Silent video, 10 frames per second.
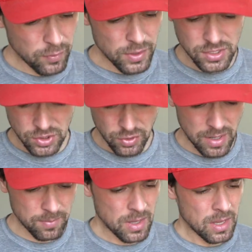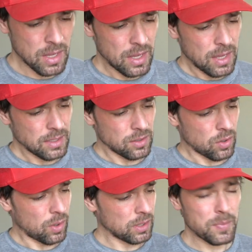For this trip, you
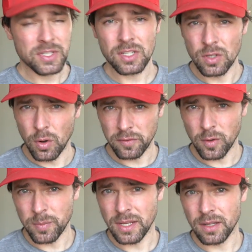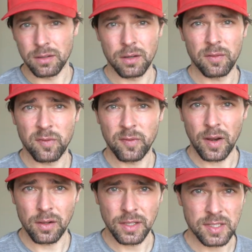know, Olympus is known for being
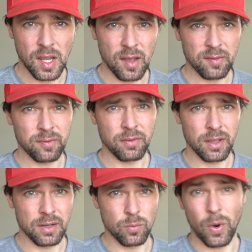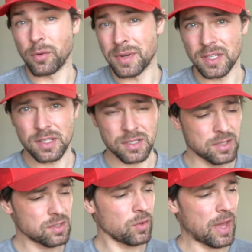fairly tough and weather
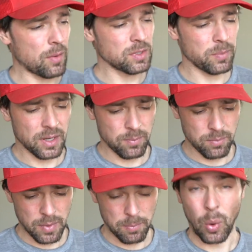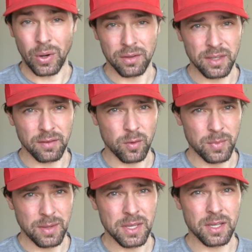resistant, so that was a big important thing for
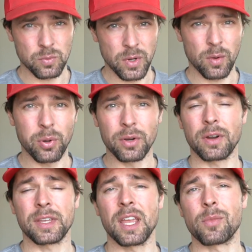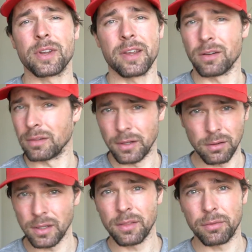me because we were putting our camera gear
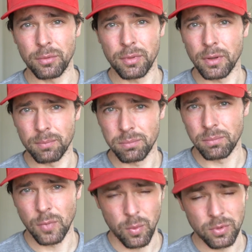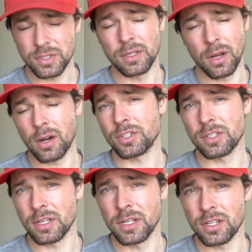literally through almost the
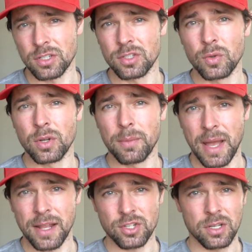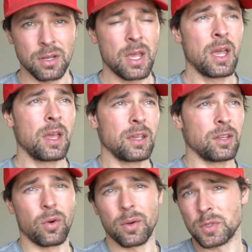harshest conditions you can imagine.
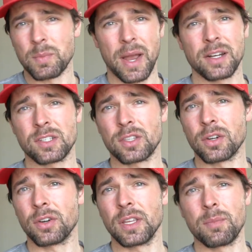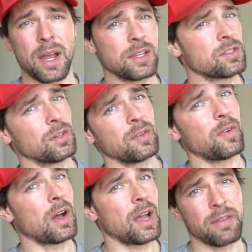You know, it was minus 30, minus
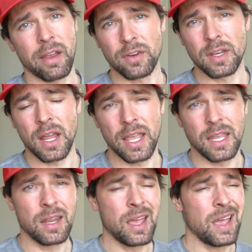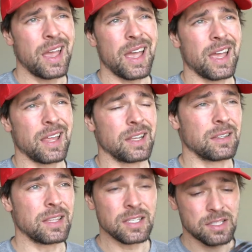35 every night,
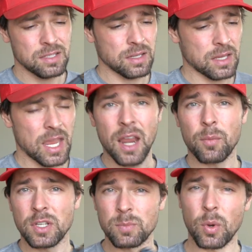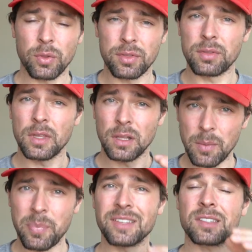and these cameras, both the
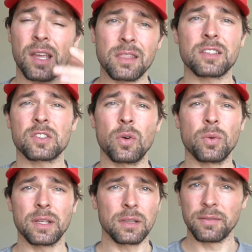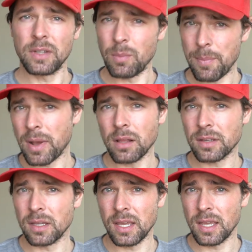Olympus and the Sony, lived in my
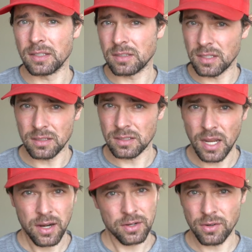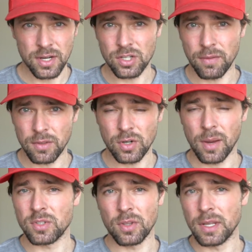Pelican case the entire duration of the
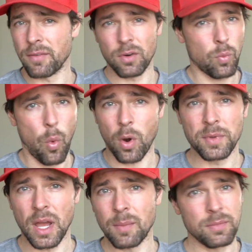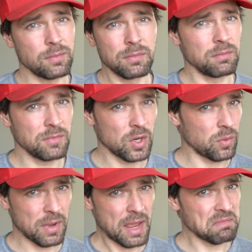trip. So they never warmed up, you
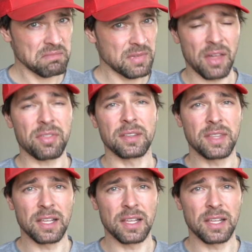know, nothing.